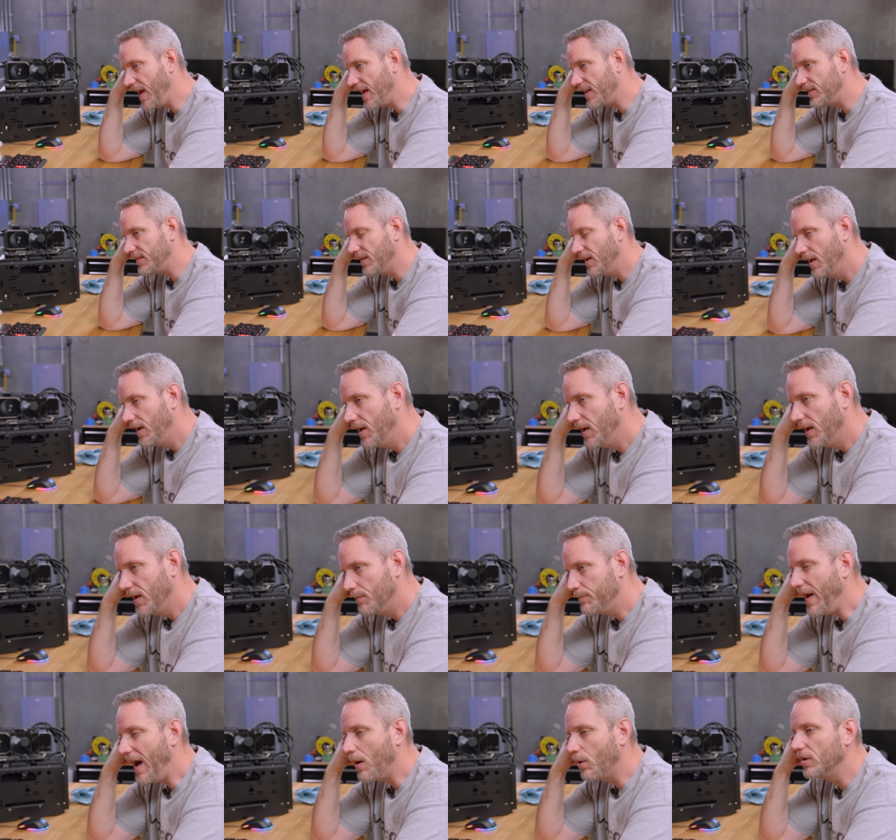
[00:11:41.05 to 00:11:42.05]
and
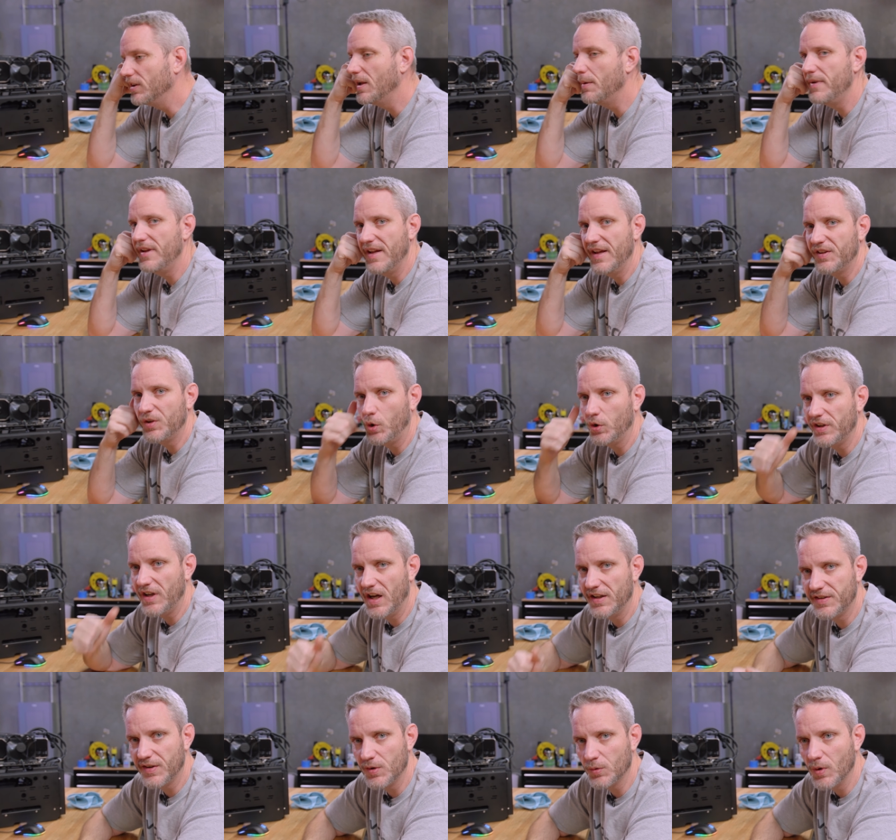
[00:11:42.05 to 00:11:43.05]
power limit is holding
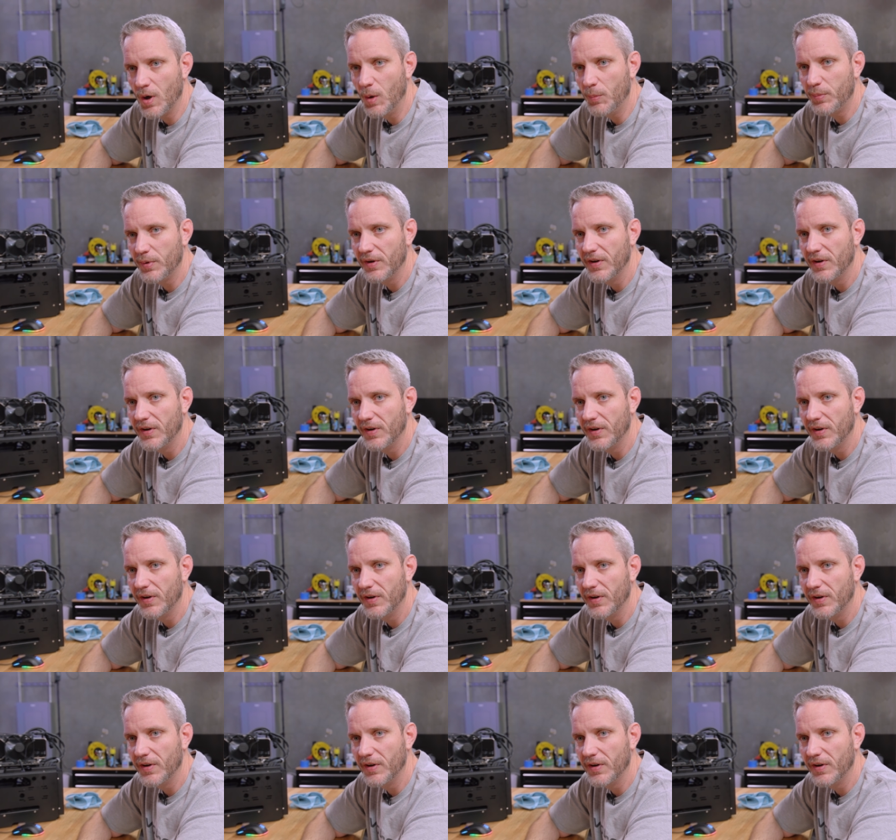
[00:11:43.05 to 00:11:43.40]
onto the rope.